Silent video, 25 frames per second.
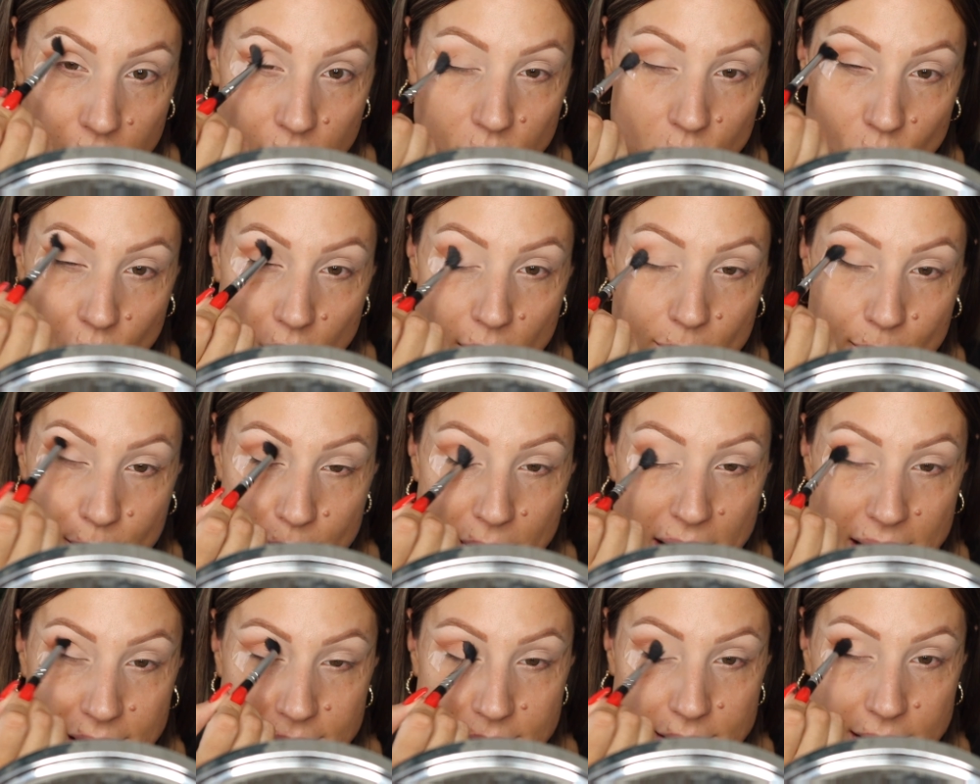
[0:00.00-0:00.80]
not a
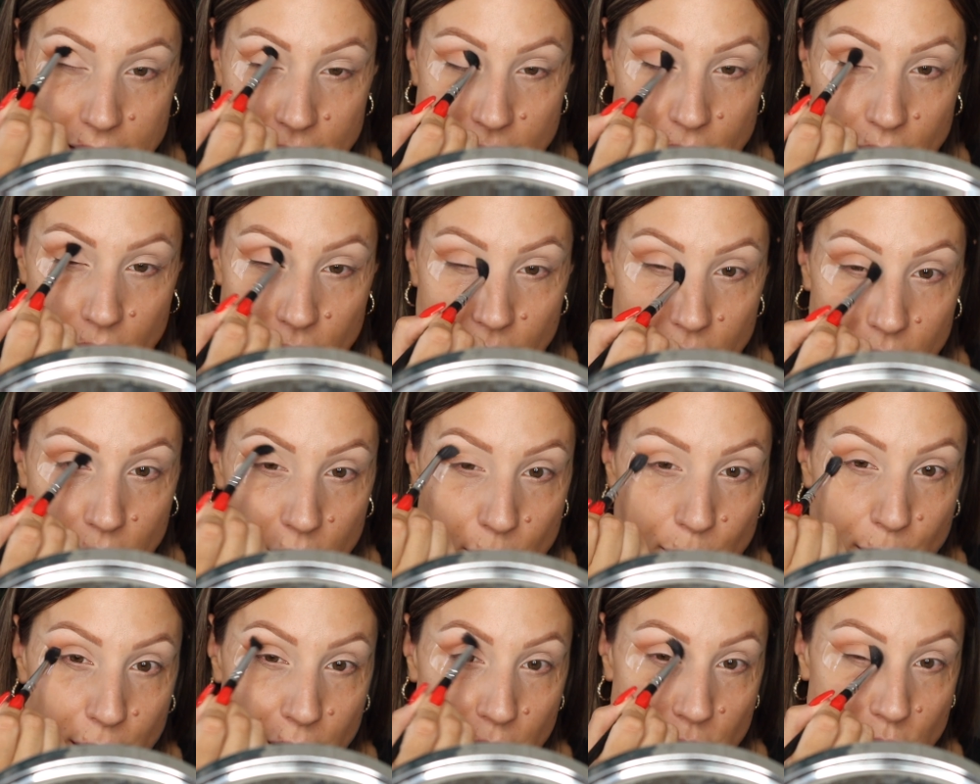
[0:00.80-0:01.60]
messy
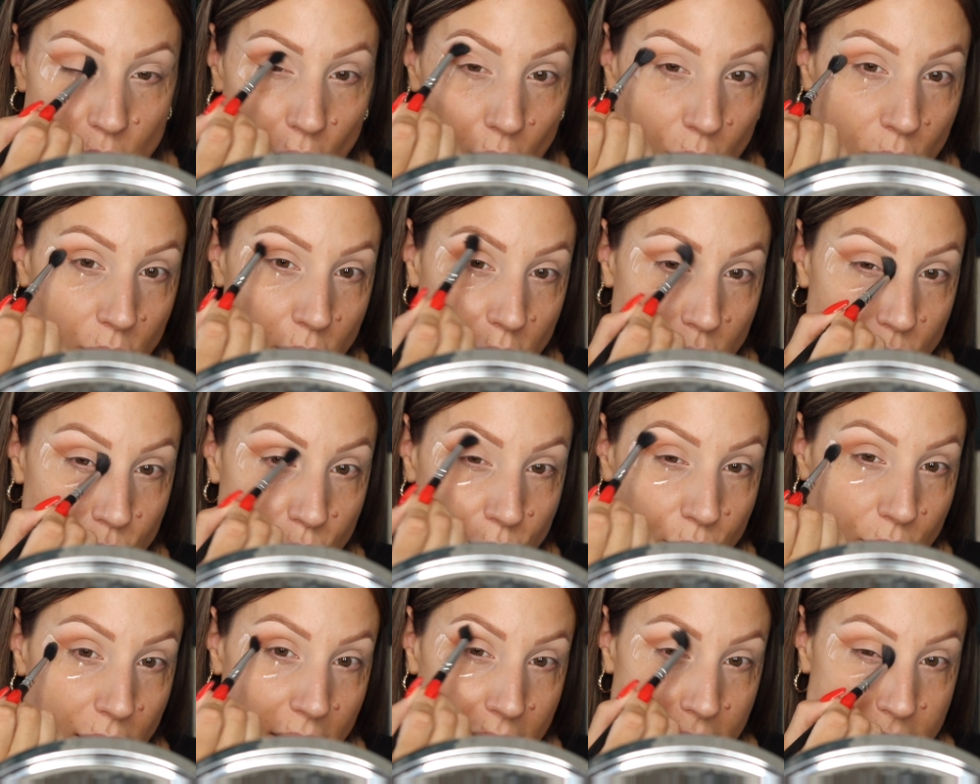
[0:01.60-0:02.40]
look, but you
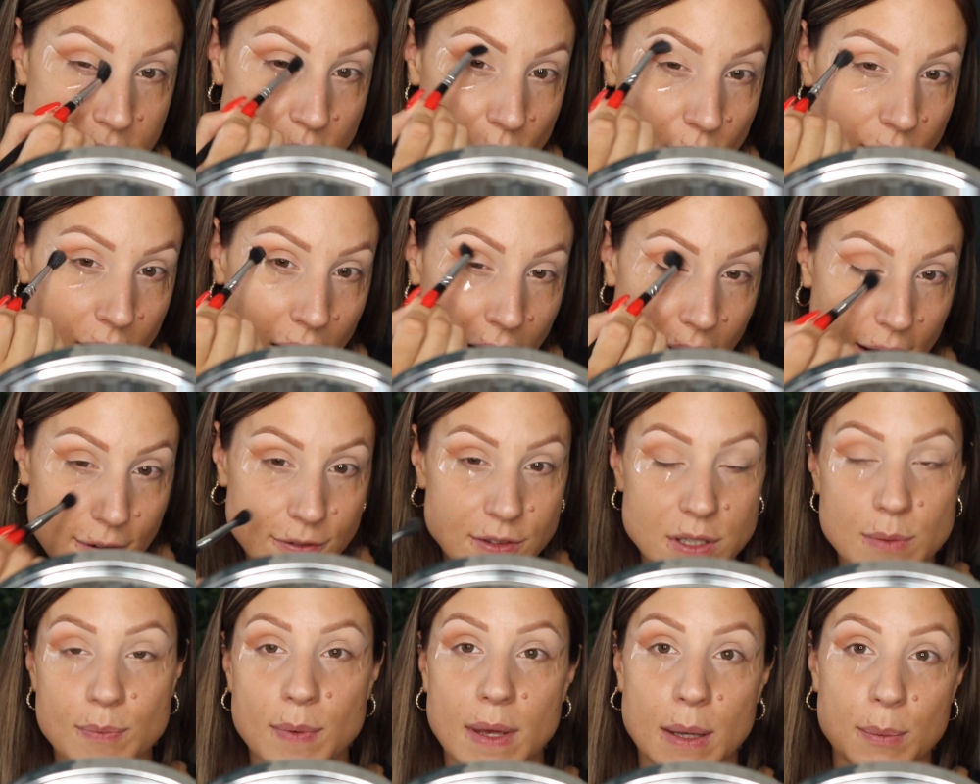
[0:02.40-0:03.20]
really don't
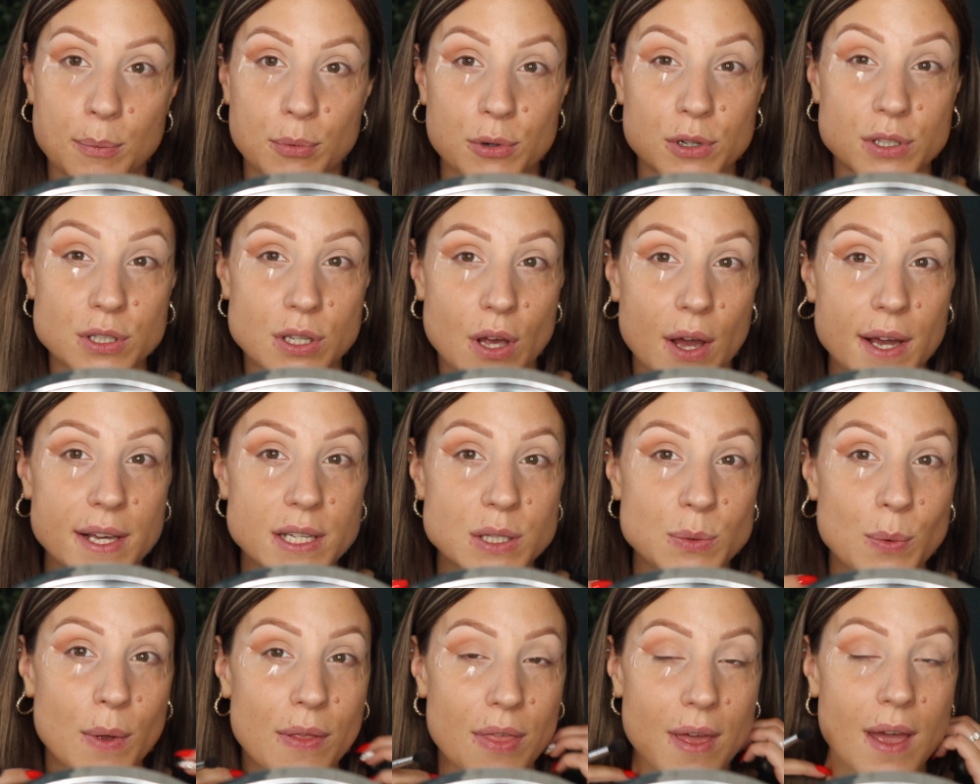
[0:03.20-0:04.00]
have to be
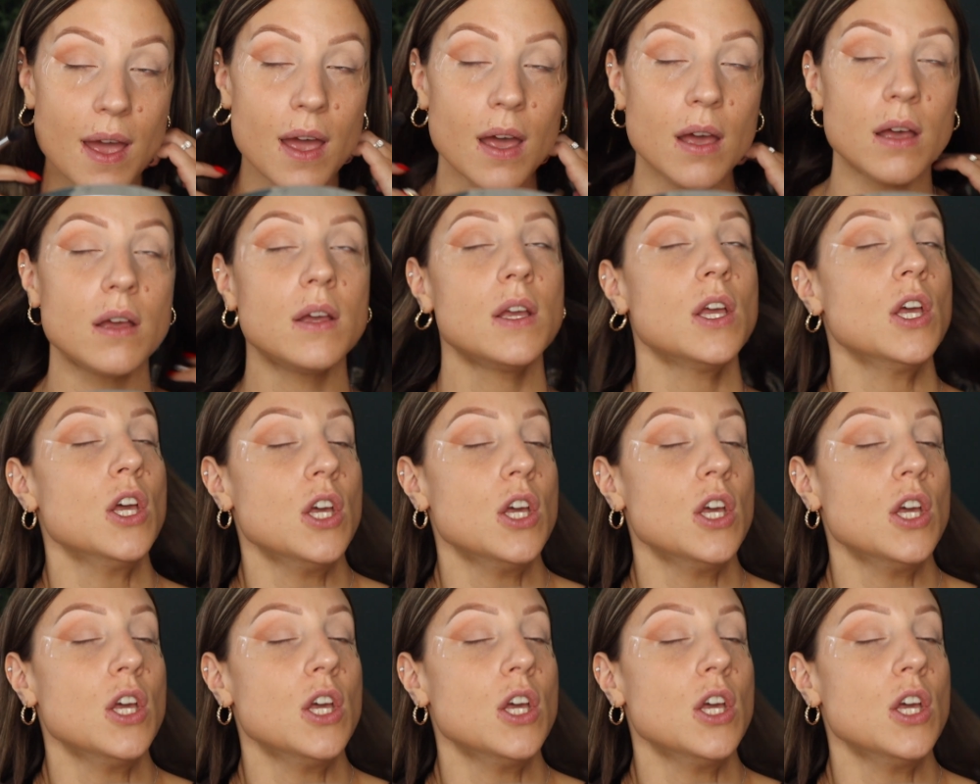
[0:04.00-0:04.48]
precise with it.